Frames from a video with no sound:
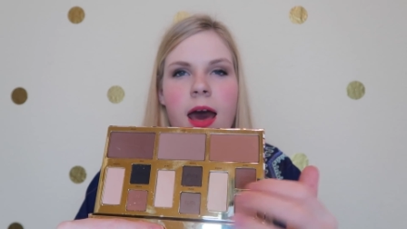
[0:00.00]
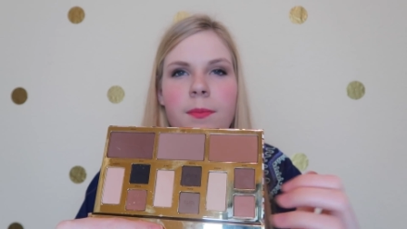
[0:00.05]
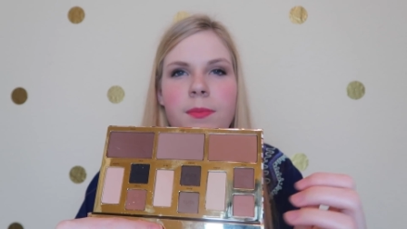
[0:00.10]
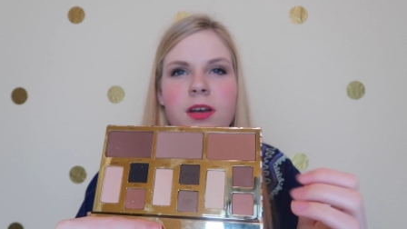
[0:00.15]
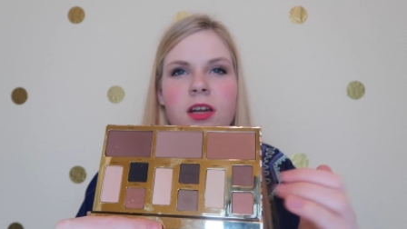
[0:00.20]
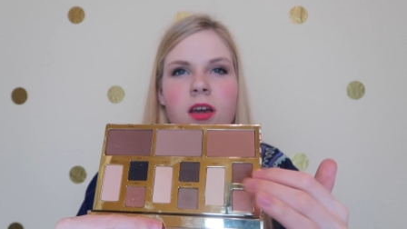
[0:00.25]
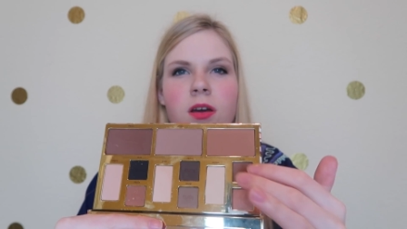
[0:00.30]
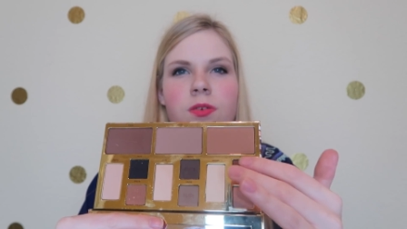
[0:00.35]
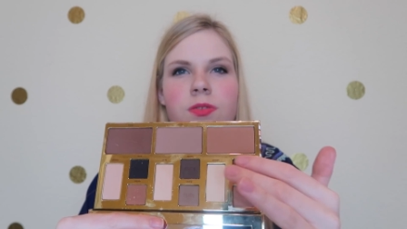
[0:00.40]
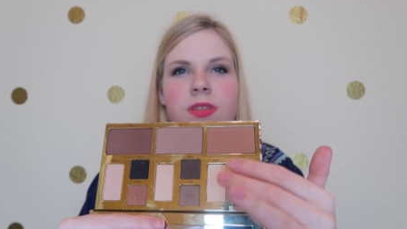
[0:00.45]
I'm
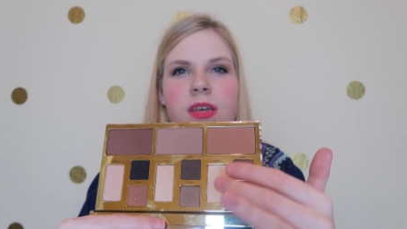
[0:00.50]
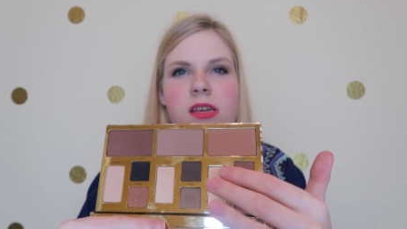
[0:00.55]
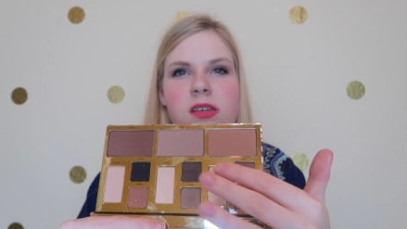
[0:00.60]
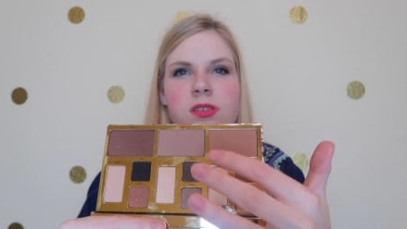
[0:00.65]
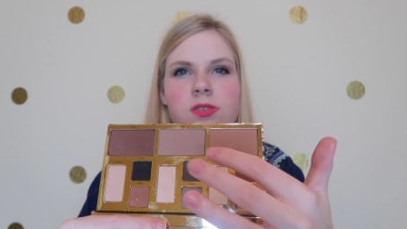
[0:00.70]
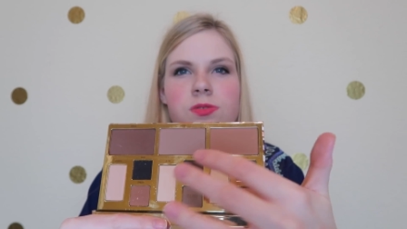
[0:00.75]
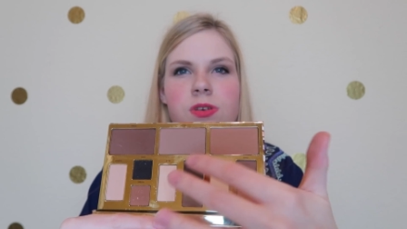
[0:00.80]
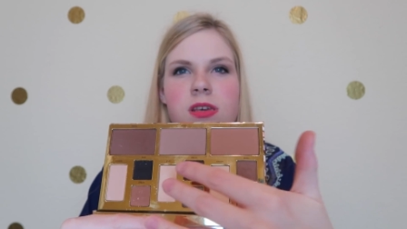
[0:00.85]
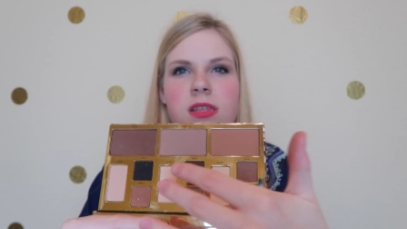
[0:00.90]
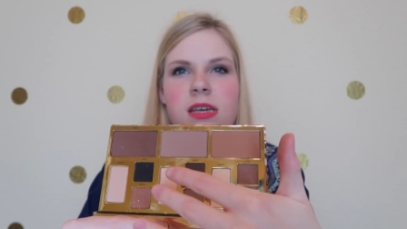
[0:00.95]
gonna go
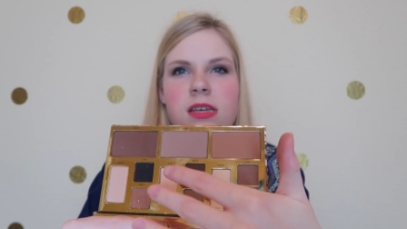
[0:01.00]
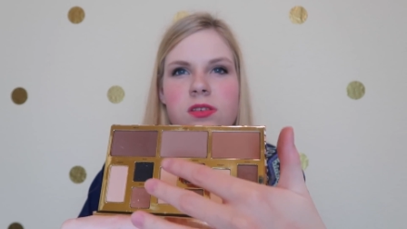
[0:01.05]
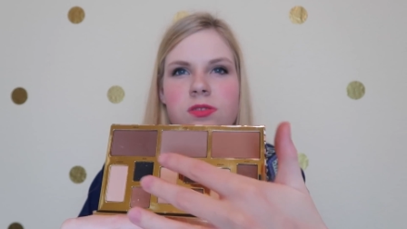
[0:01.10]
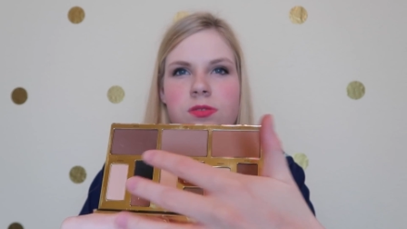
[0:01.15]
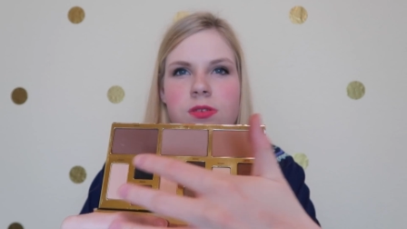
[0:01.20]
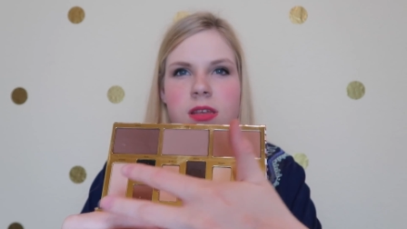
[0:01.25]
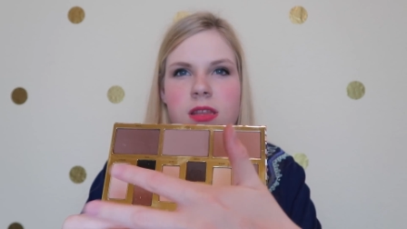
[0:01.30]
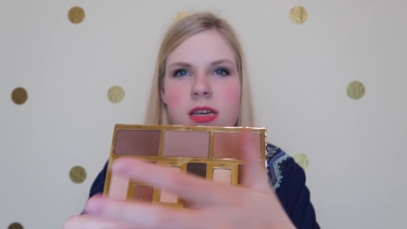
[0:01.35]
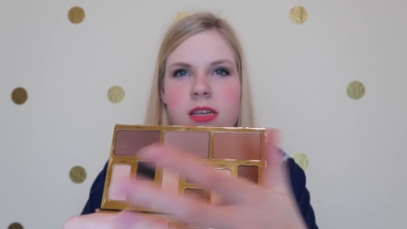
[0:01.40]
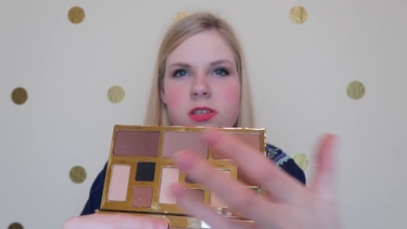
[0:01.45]
these three,
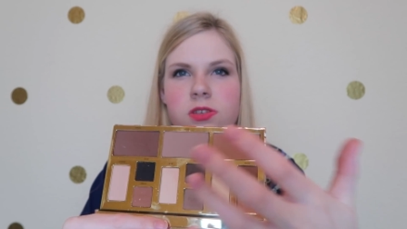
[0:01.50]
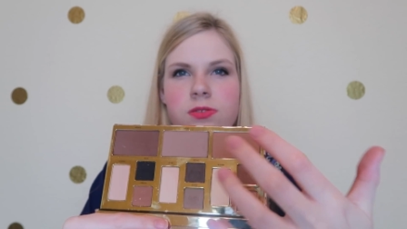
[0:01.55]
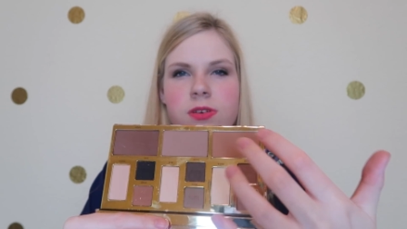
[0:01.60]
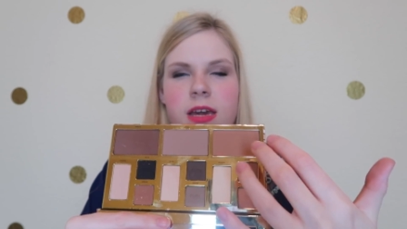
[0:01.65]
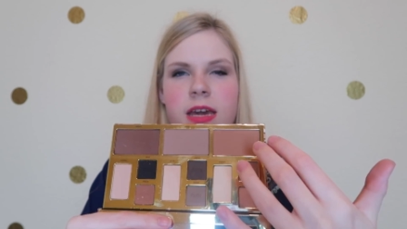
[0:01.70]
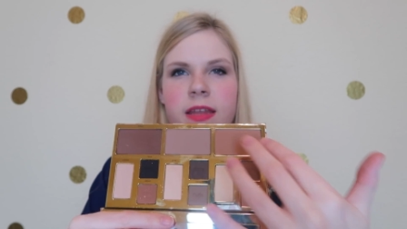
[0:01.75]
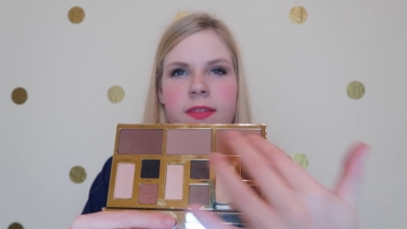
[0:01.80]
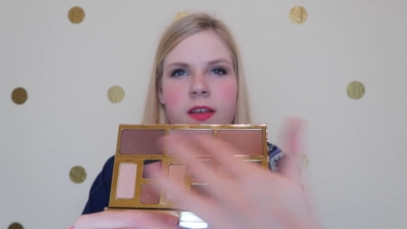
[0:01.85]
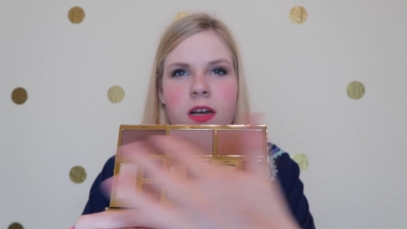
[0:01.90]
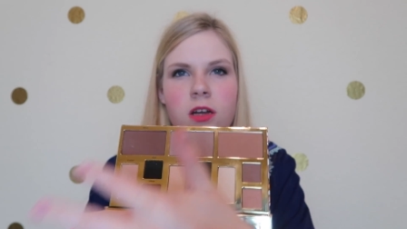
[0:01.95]

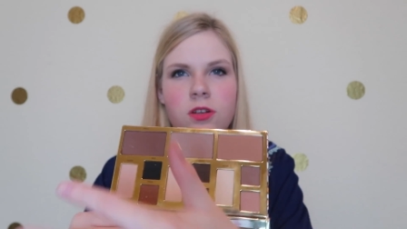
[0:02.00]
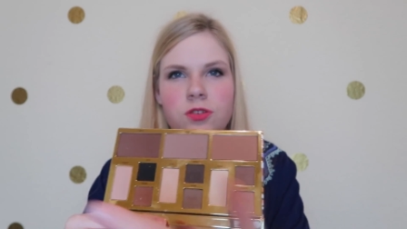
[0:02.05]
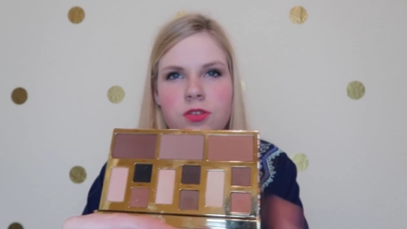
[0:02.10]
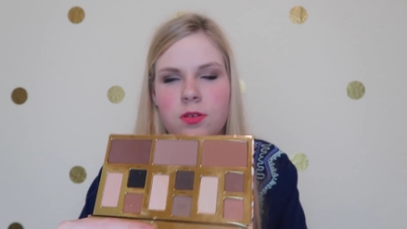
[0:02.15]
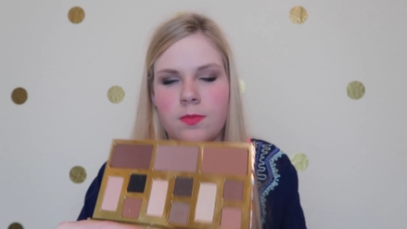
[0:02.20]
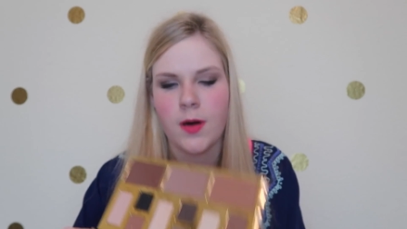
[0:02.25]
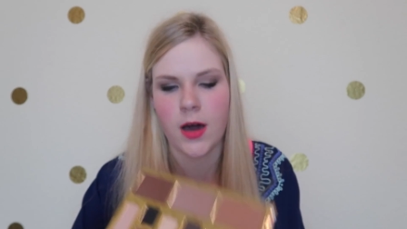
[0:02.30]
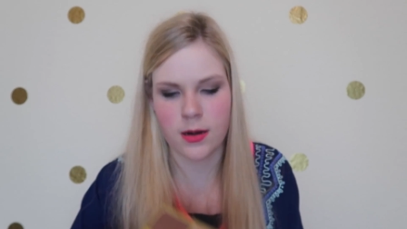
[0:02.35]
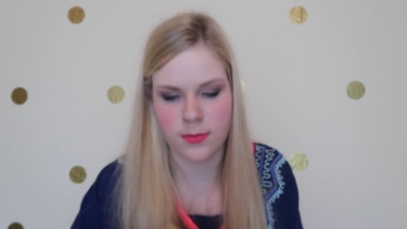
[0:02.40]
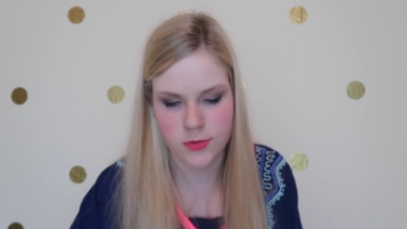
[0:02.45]
and then I'll do
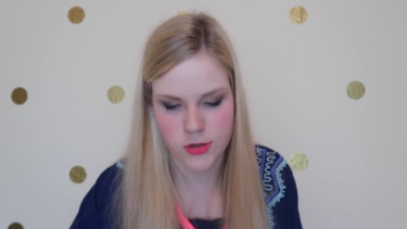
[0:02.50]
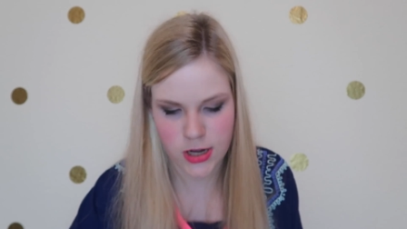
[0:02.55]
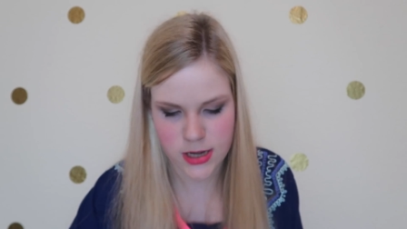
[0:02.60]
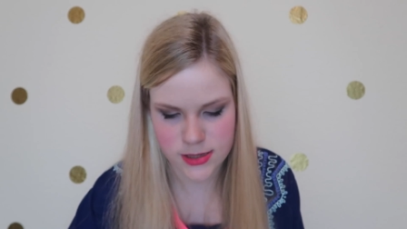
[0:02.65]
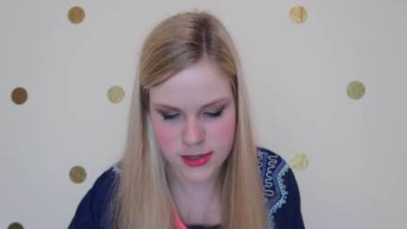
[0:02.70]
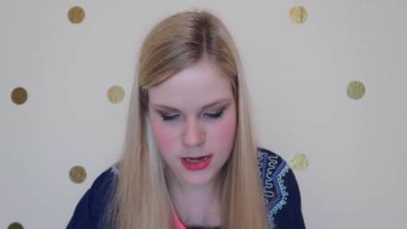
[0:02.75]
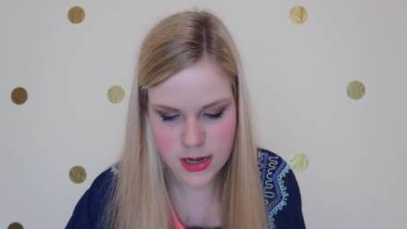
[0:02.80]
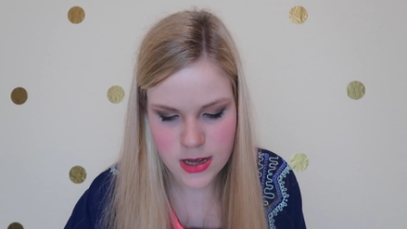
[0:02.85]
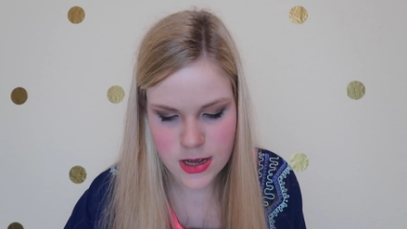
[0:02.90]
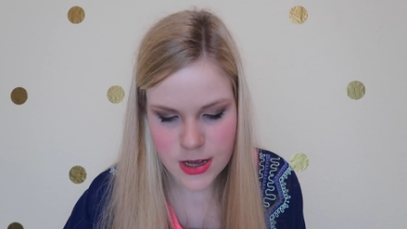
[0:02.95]
the bottom
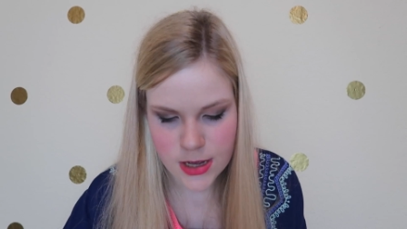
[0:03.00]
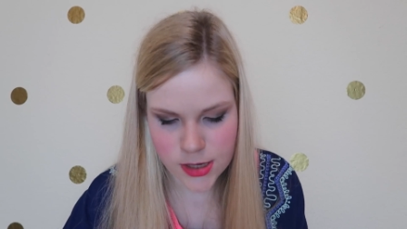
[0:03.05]
shades.